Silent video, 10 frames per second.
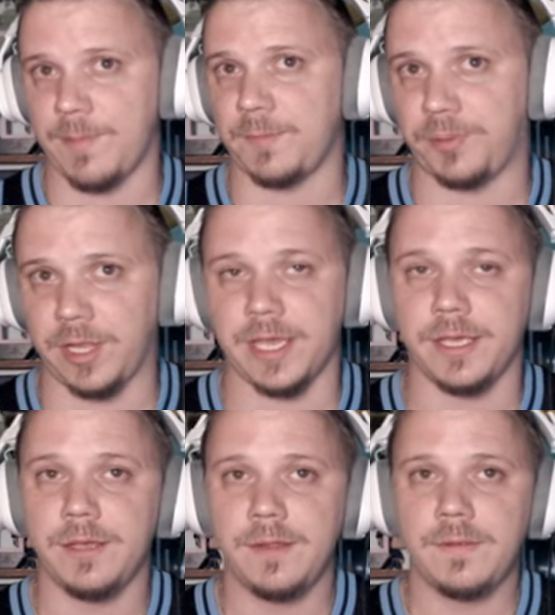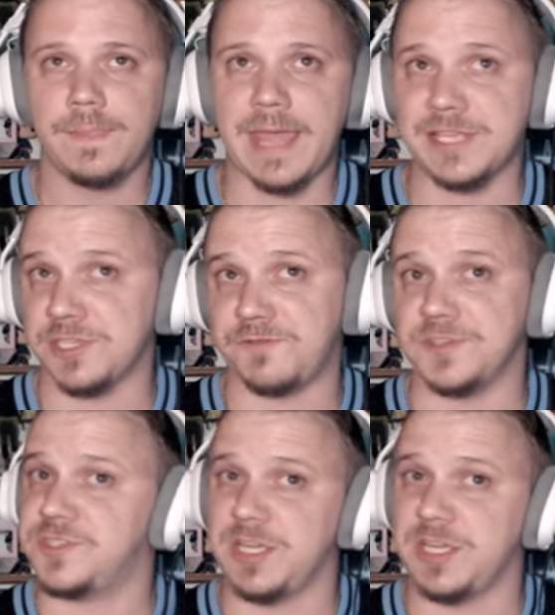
I'm going to play as if it's